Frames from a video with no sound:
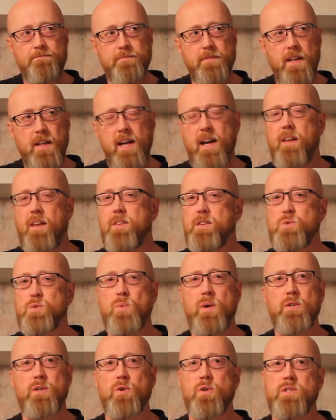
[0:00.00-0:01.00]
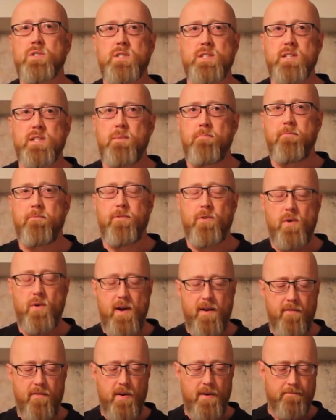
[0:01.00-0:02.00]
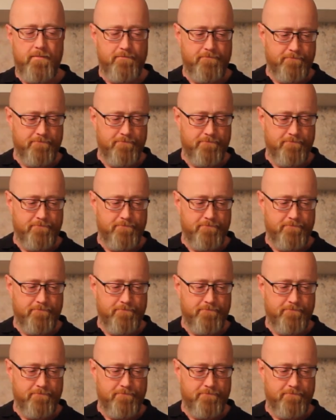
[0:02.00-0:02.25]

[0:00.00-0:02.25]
Yeah, this one you can sip forever.